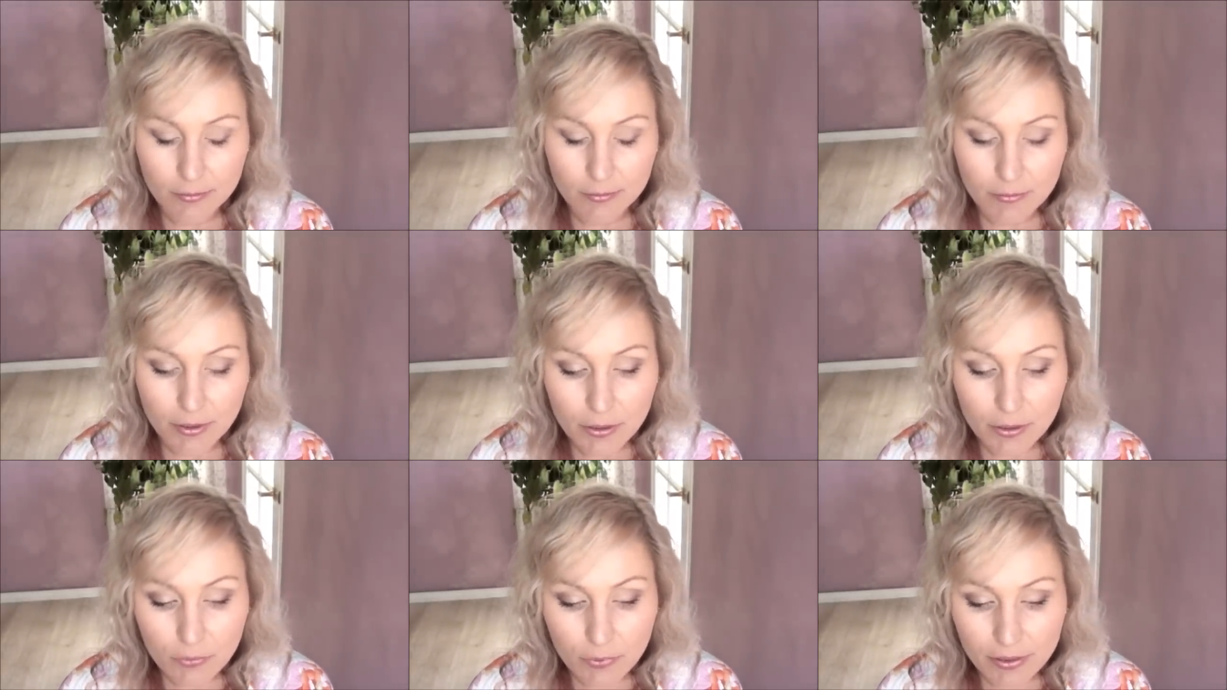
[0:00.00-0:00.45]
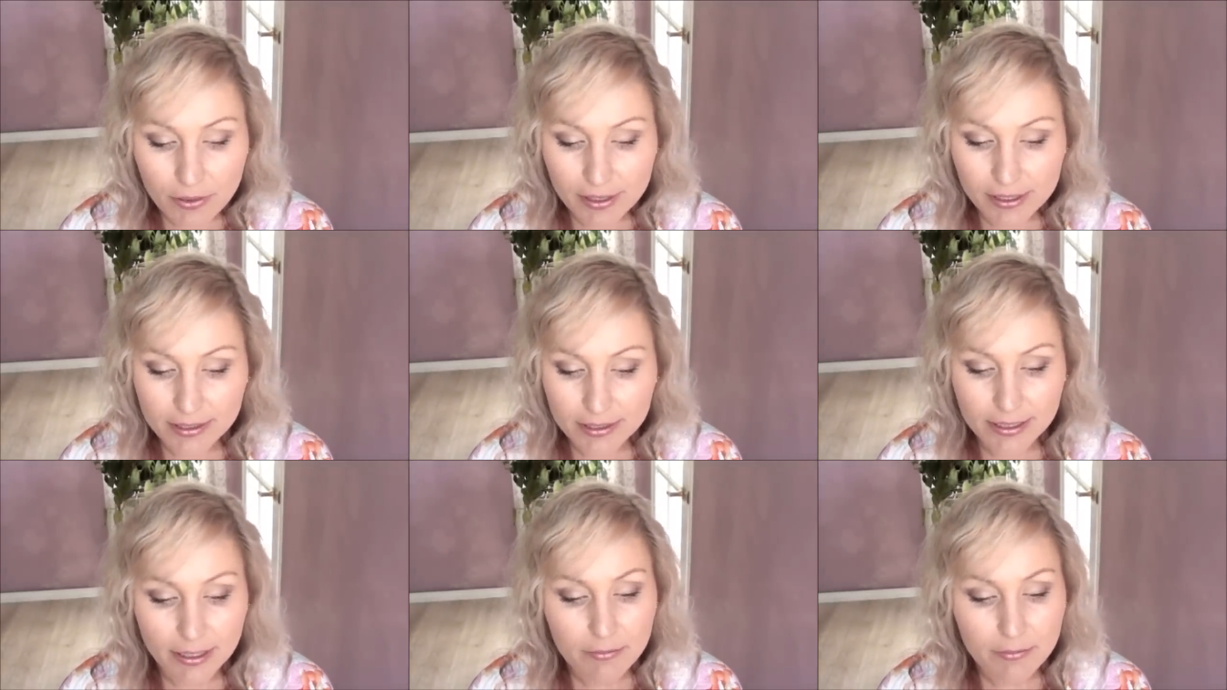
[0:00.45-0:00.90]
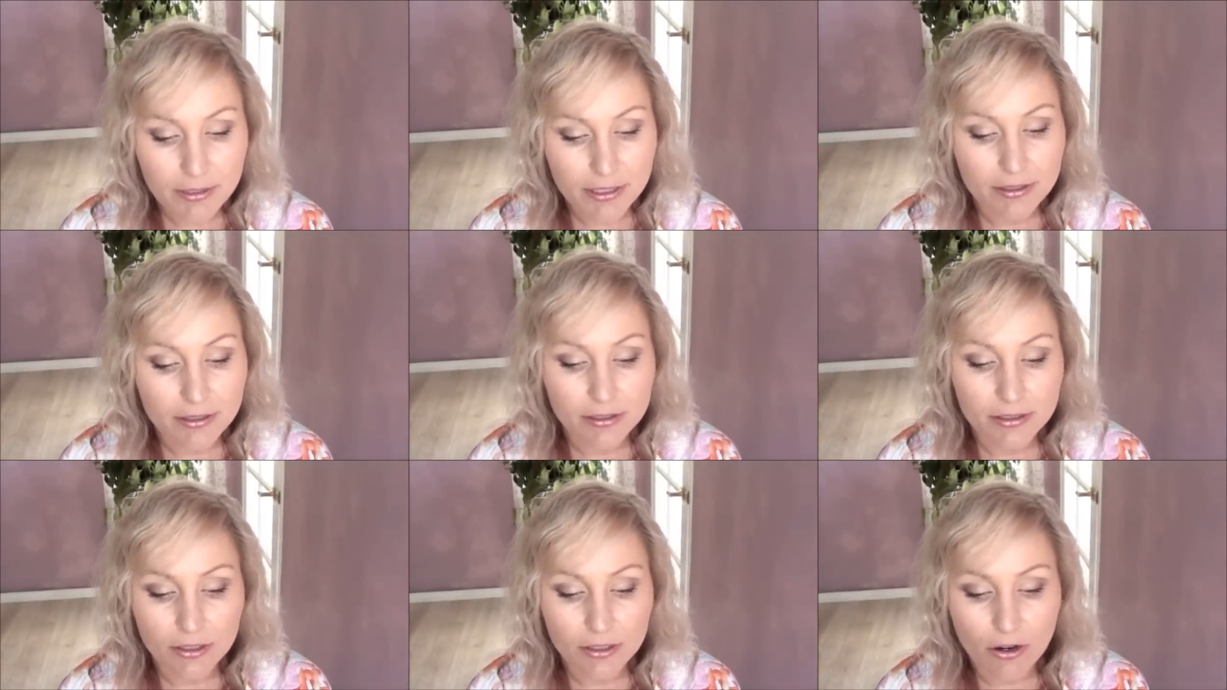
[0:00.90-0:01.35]
but with
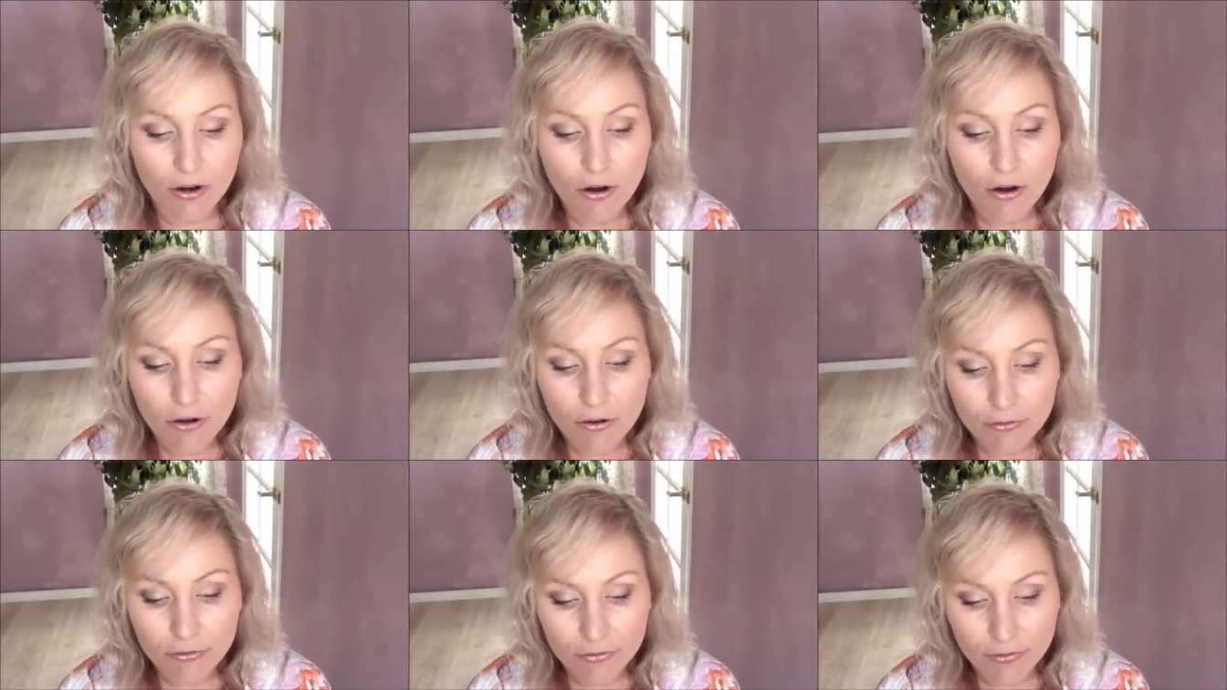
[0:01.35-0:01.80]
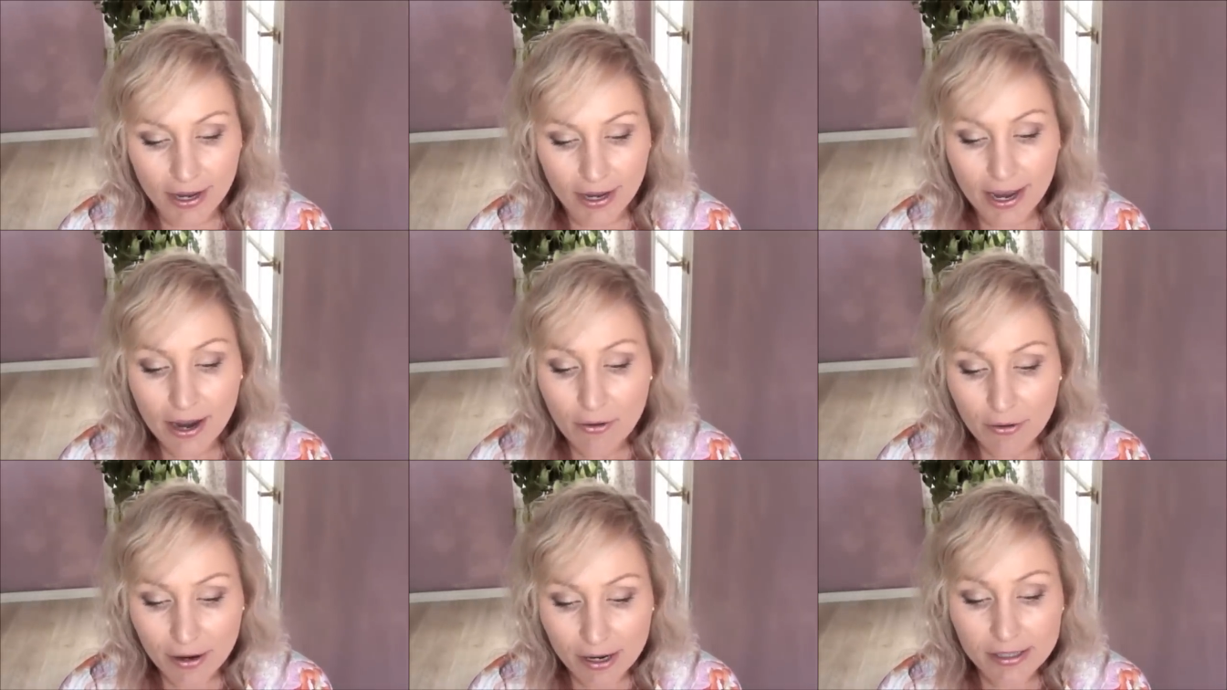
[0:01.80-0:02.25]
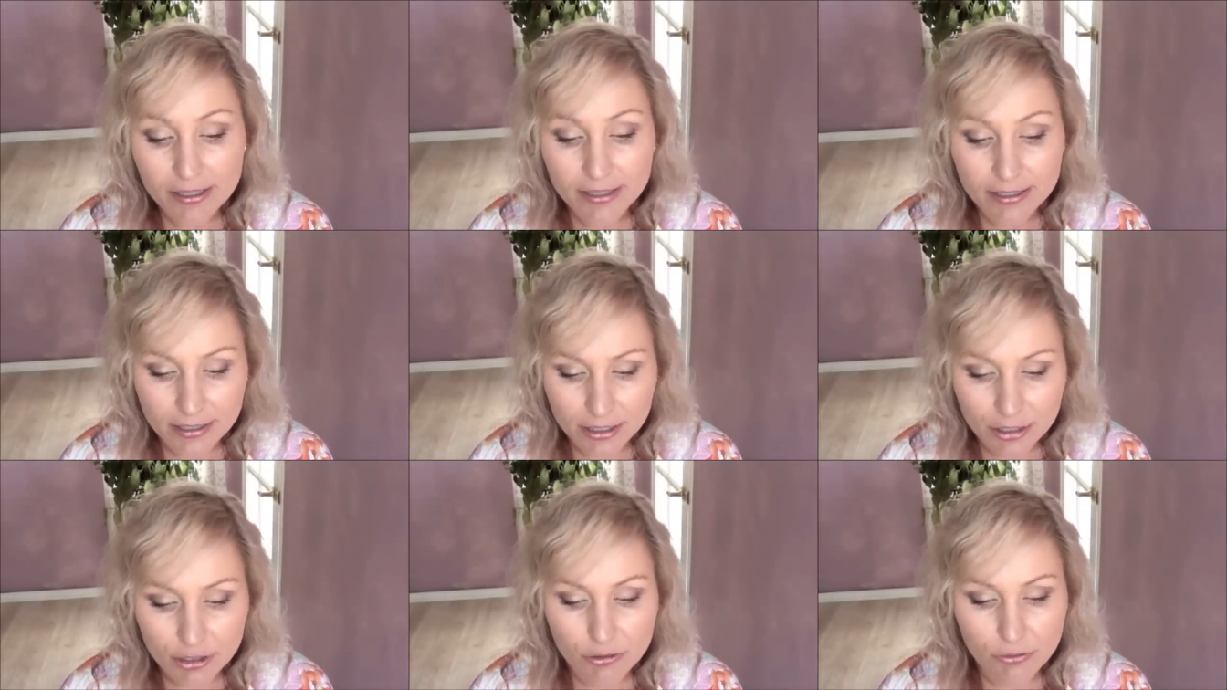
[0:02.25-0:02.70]
acceptance of our
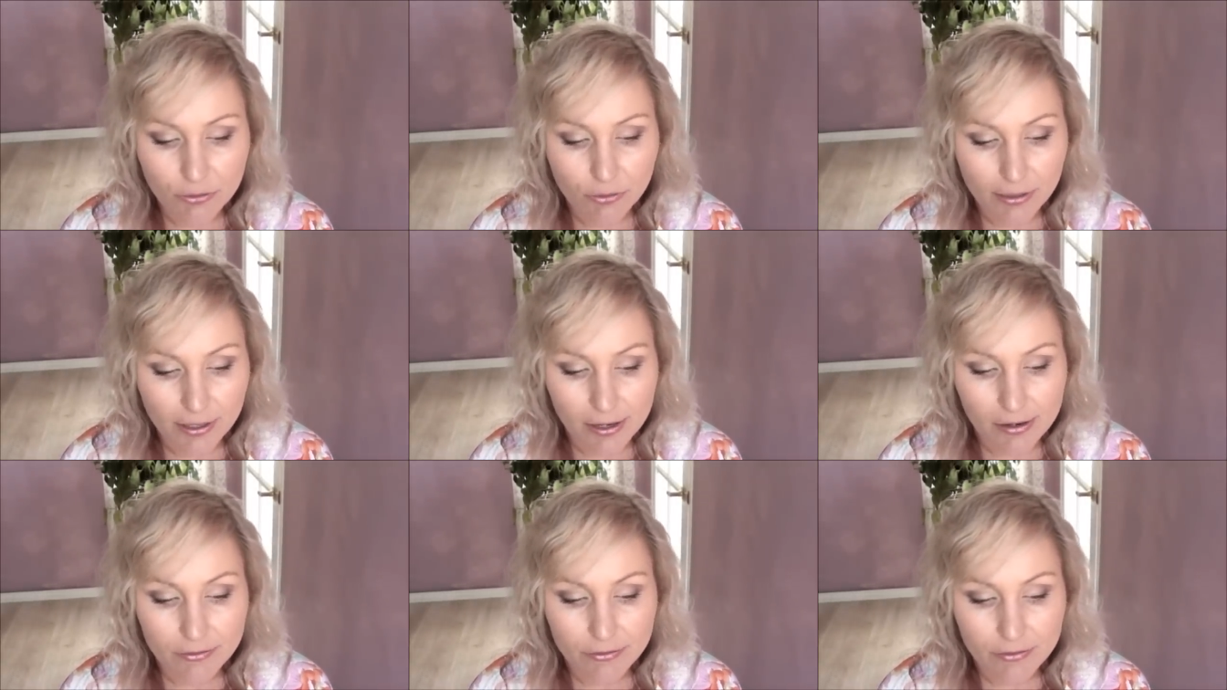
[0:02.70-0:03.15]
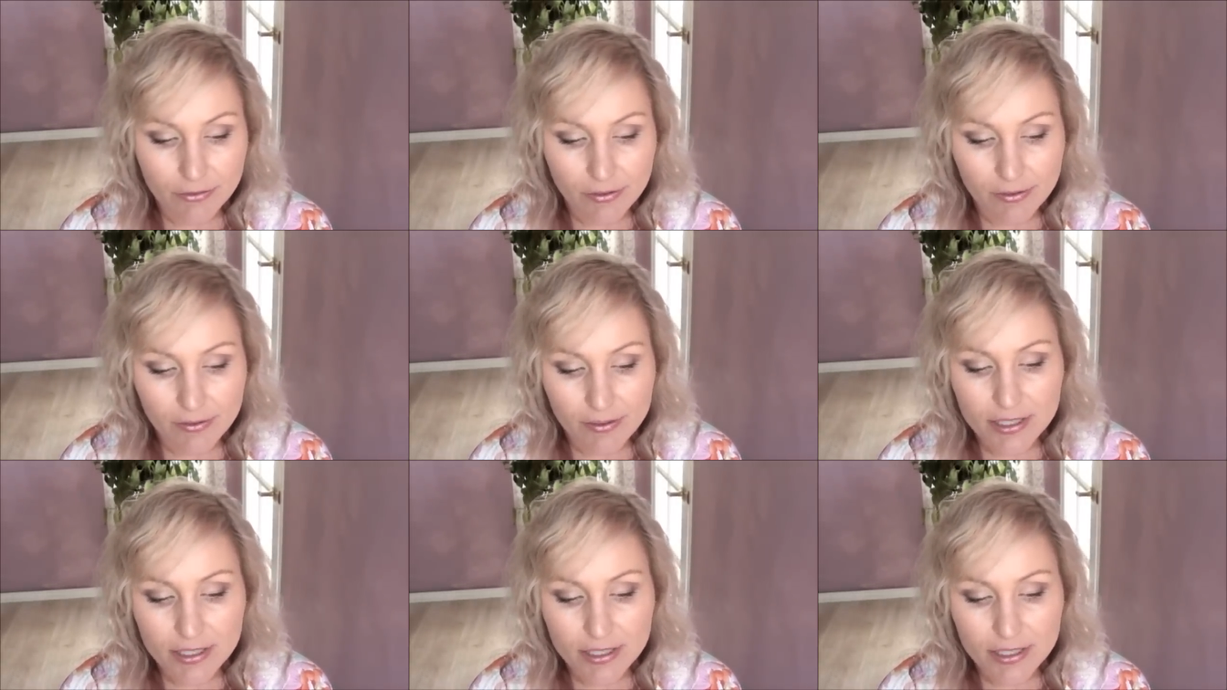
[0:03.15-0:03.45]
unconditional love,